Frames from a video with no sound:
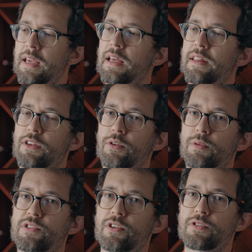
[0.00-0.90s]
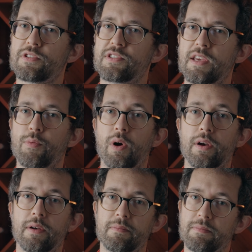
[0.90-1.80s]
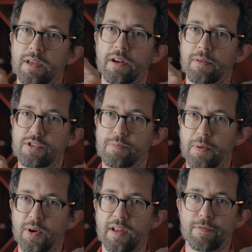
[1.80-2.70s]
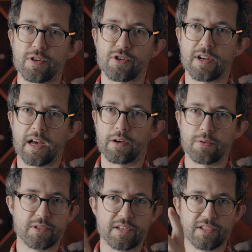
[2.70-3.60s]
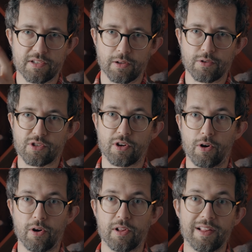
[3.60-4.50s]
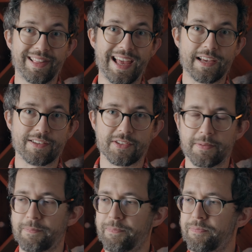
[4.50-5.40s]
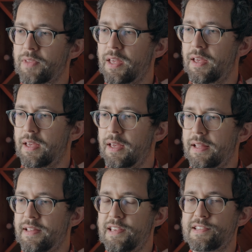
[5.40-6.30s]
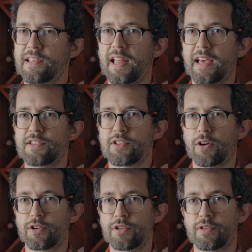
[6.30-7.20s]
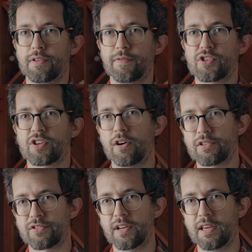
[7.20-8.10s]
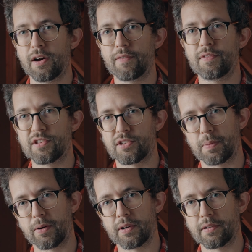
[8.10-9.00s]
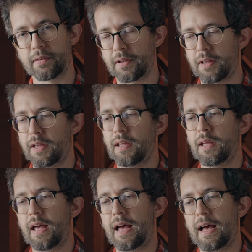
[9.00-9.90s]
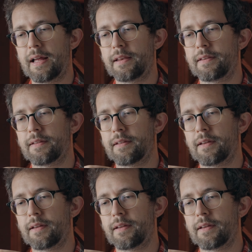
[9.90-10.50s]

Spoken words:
And you will start to see what, spirit aficionados and distillers call legs. These legs are due to the viscosity of the spirit, and